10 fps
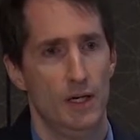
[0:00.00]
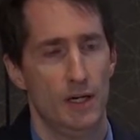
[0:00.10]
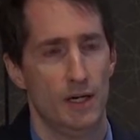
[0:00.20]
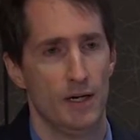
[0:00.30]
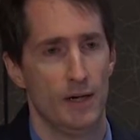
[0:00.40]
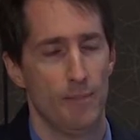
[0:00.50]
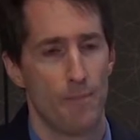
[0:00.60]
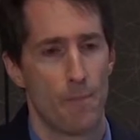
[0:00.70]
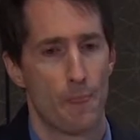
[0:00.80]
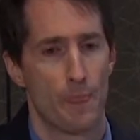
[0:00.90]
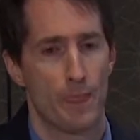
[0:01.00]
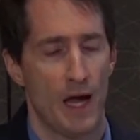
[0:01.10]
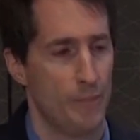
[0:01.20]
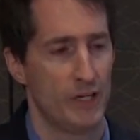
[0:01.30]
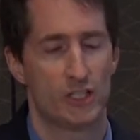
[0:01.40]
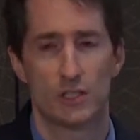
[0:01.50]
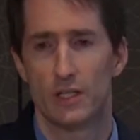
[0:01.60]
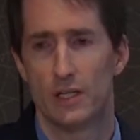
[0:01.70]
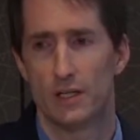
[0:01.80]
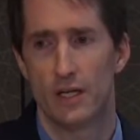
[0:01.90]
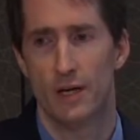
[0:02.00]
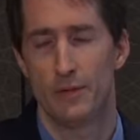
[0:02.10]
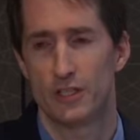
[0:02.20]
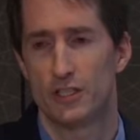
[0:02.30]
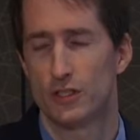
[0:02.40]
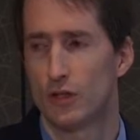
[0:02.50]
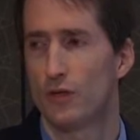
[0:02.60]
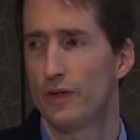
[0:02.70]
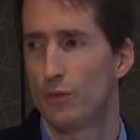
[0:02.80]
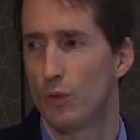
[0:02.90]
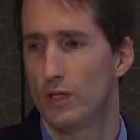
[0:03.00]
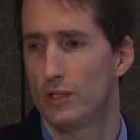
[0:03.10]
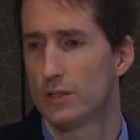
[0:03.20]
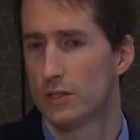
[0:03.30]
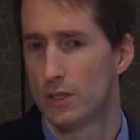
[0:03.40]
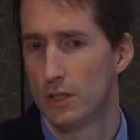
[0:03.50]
Um, how much how much dystrophin was